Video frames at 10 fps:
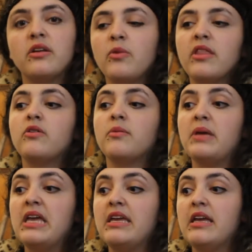and whether it
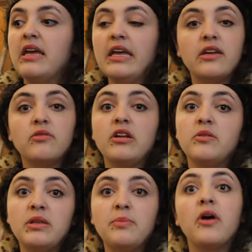be
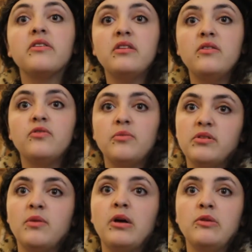incredibly positive from
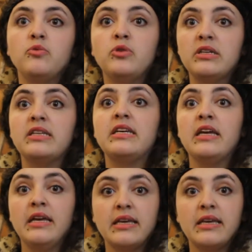someone really